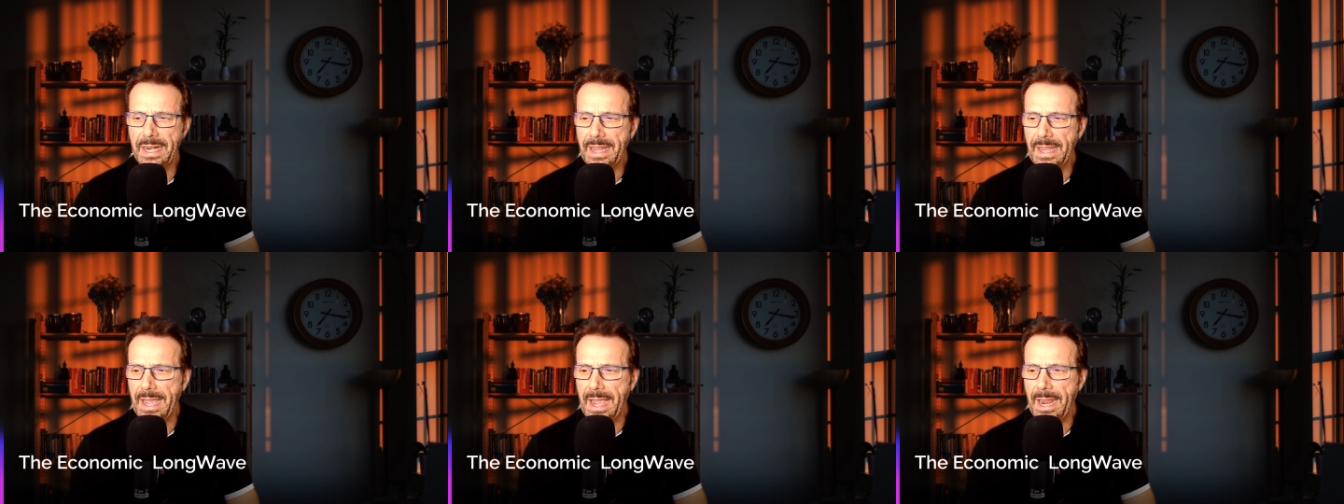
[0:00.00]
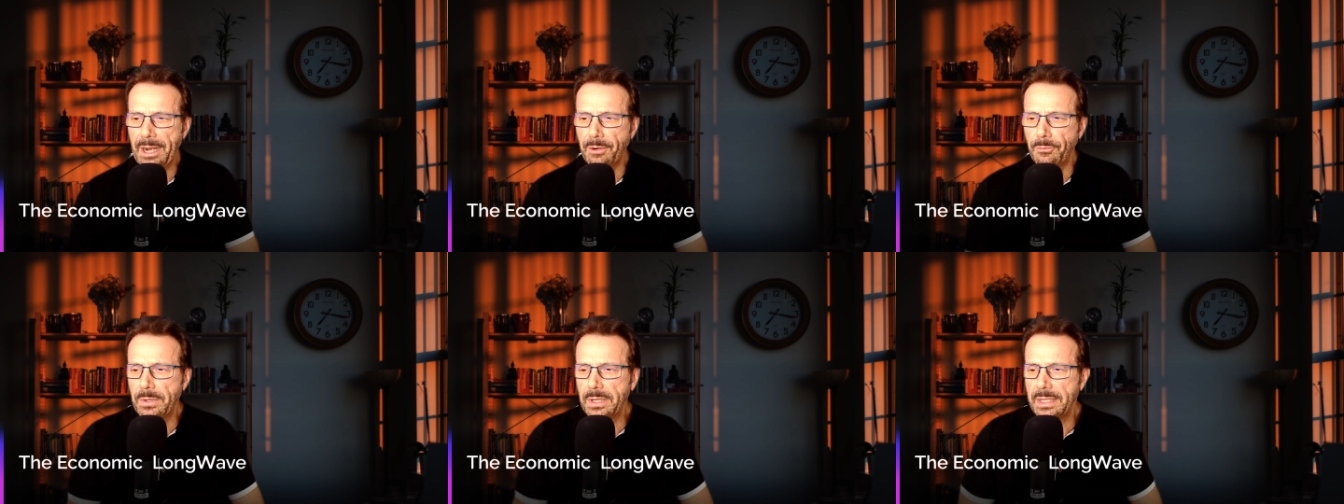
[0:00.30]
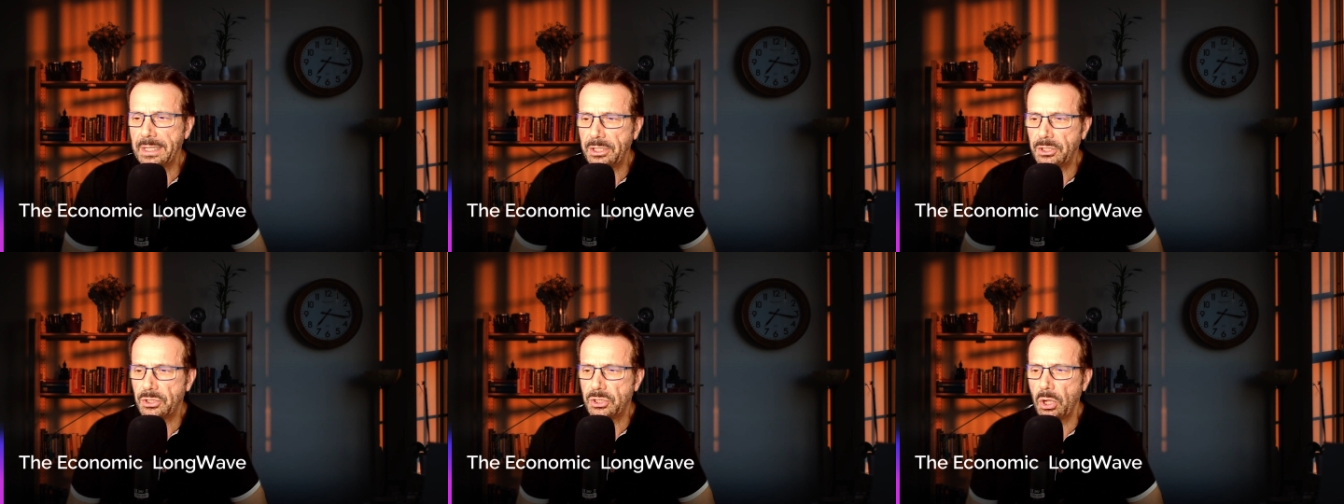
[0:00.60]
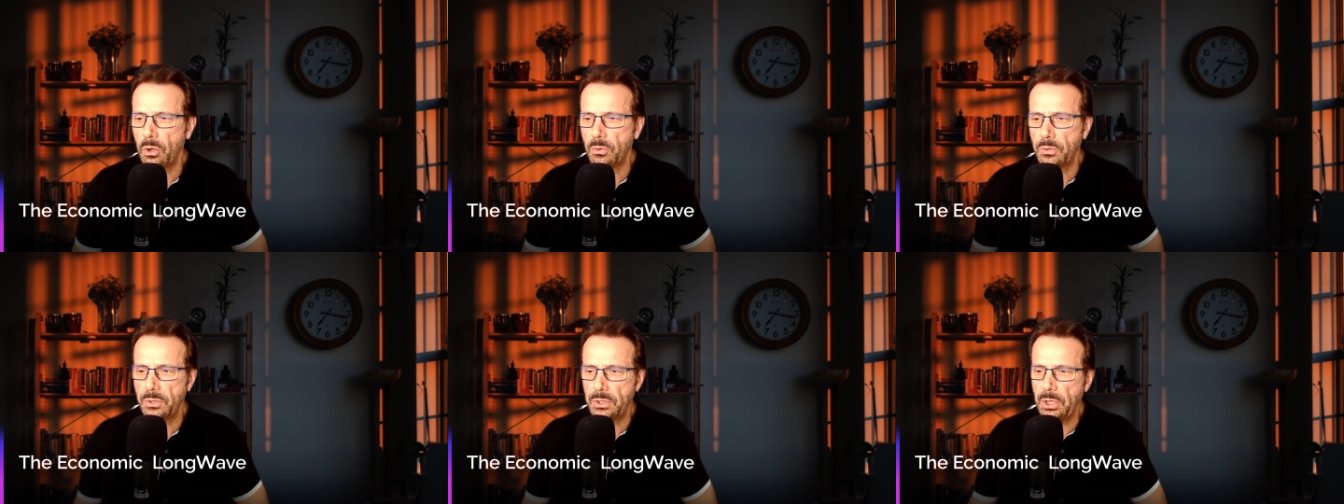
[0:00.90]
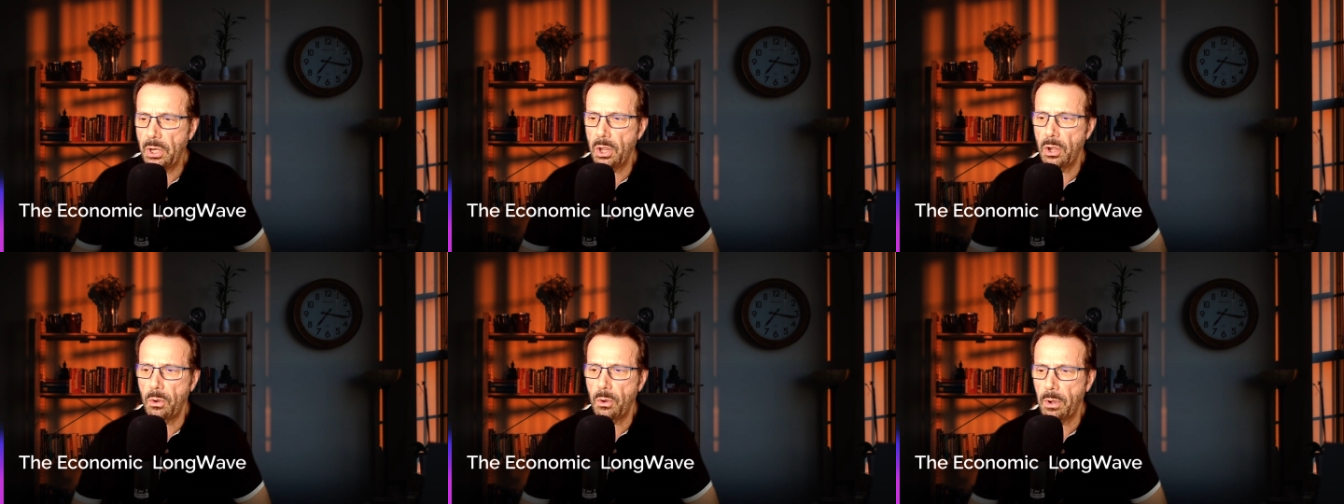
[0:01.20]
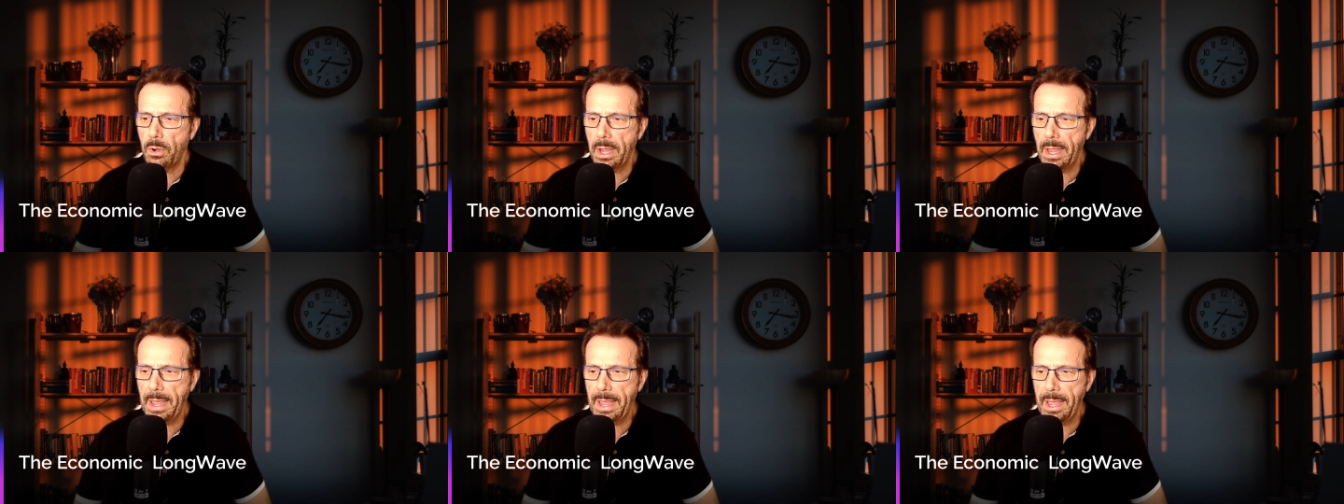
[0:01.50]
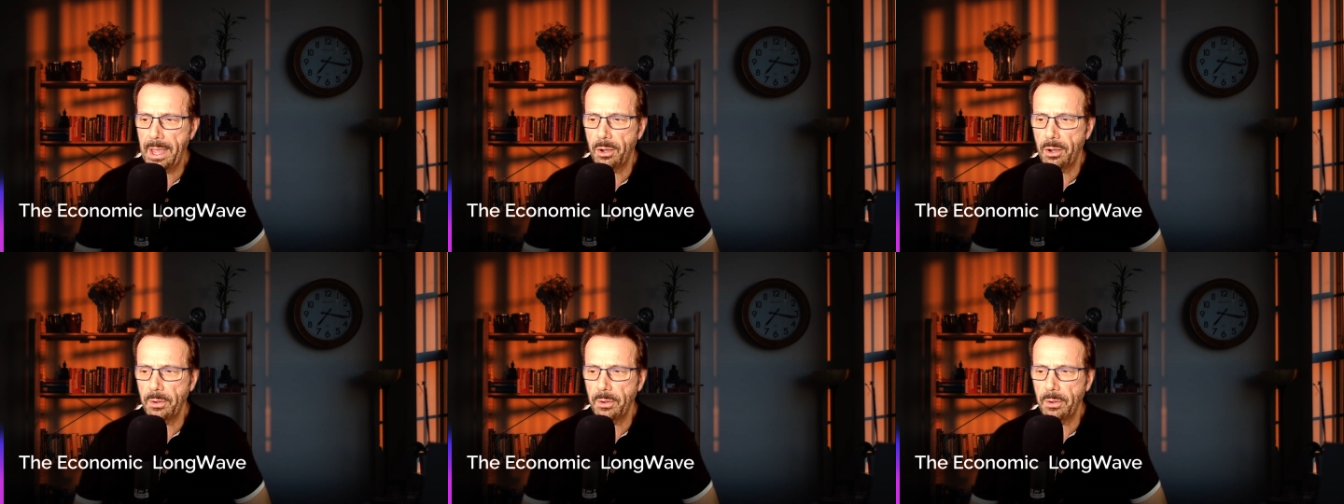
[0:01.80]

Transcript: Today, I really don't know